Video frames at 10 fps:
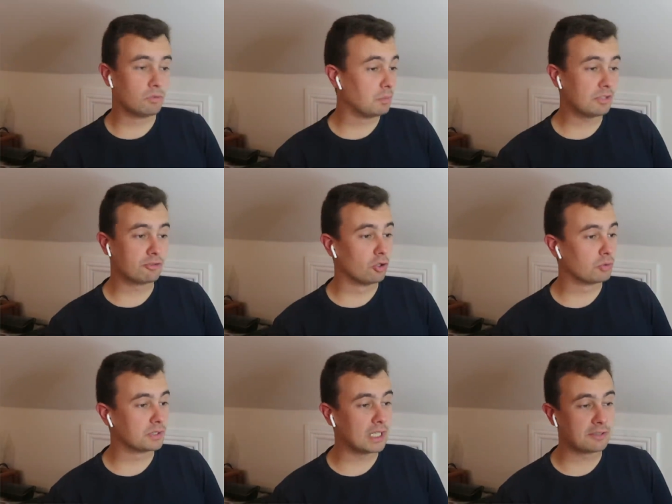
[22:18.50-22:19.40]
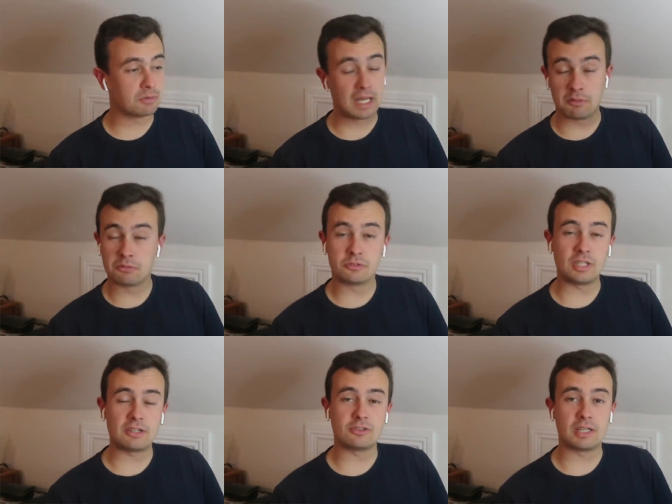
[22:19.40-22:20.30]
well, best of luck with that. Uh,
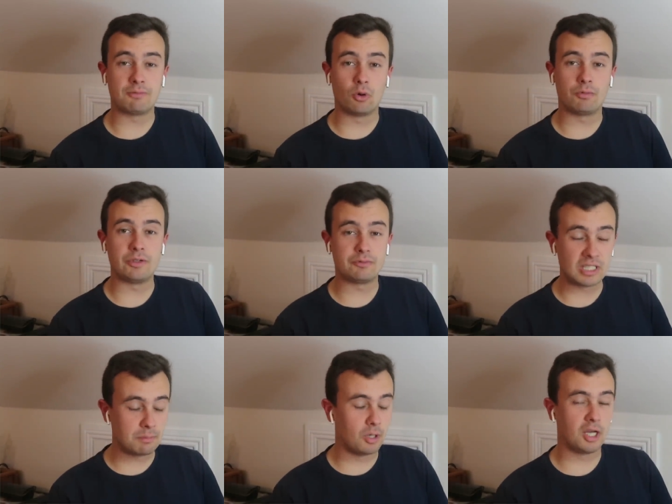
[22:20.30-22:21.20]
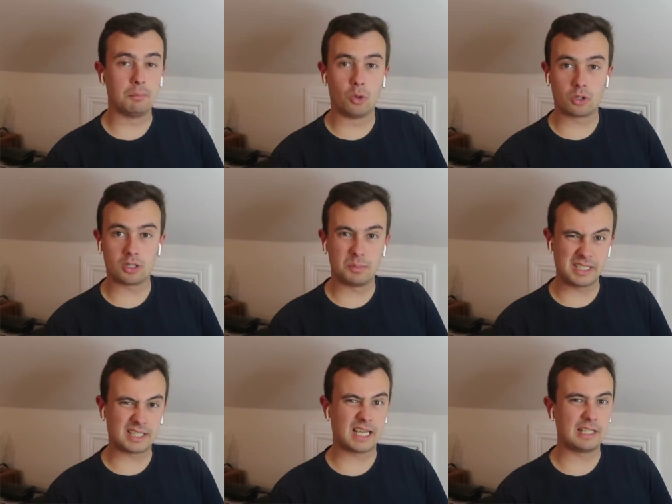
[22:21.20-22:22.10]
Saturday, 4.15, My Immortal
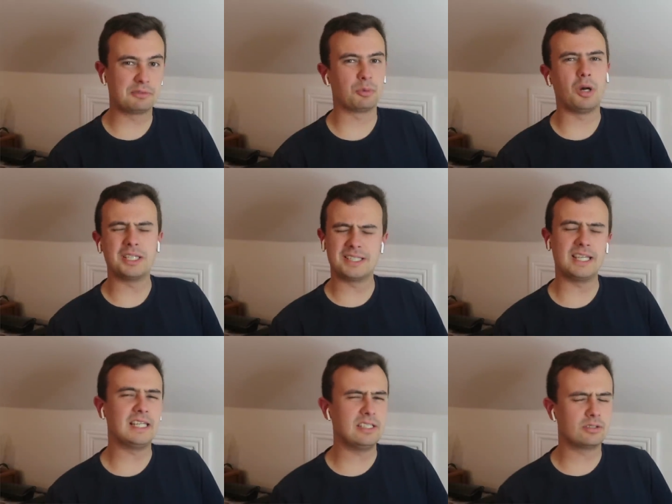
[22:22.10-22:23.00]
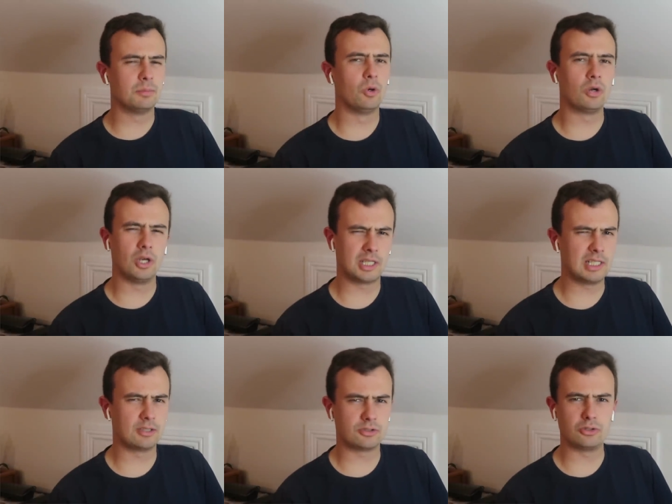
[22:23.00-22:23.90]
made the case from, I think he's the more
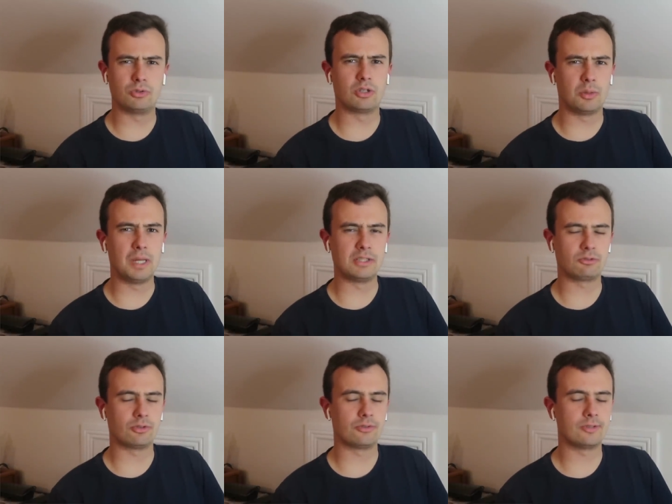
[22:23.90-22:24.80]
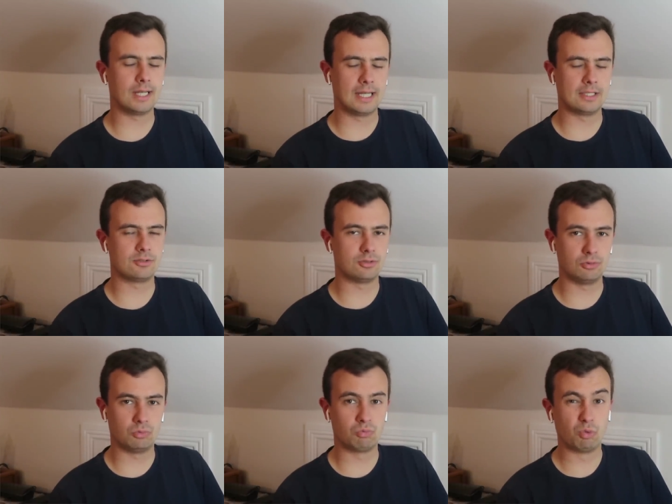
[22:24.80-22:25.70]
likely of the two that I mentioned uh,
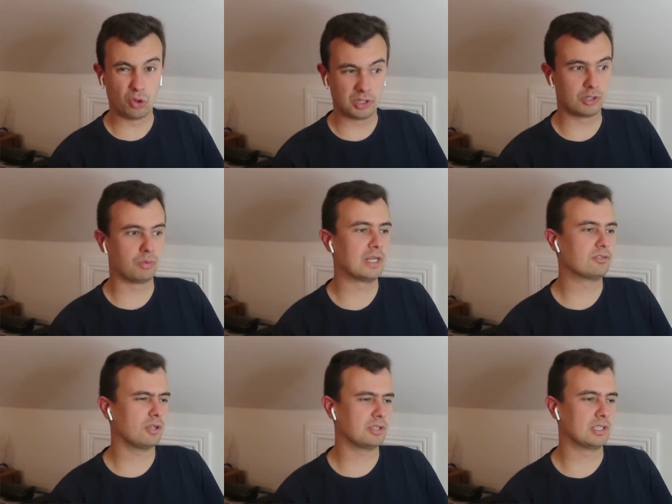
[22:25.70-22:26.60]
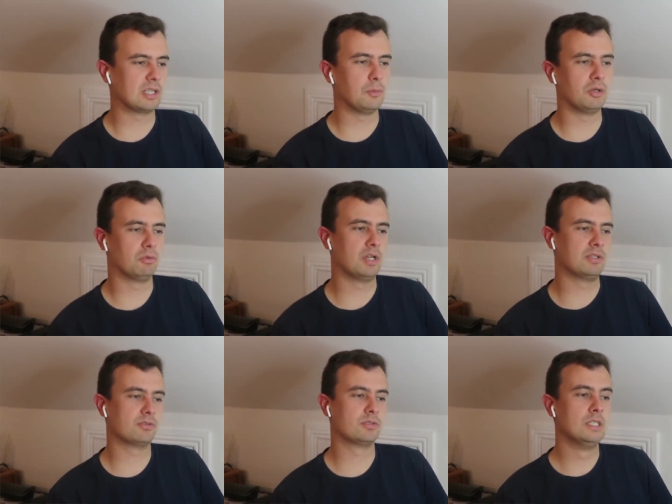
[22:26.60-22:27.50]
to run in the race. I think they might
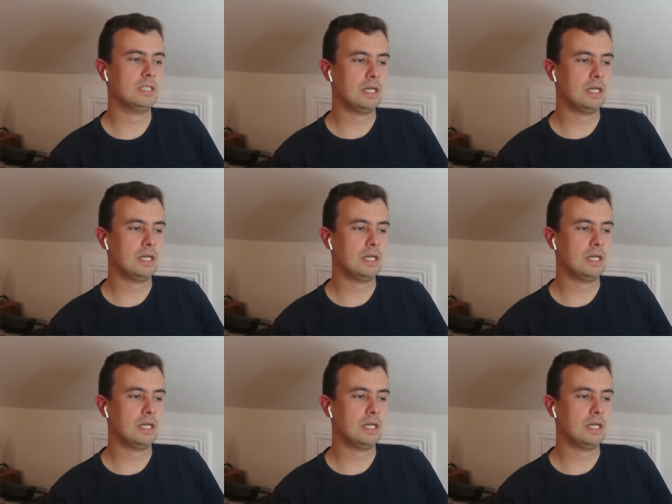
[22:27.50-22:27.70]
race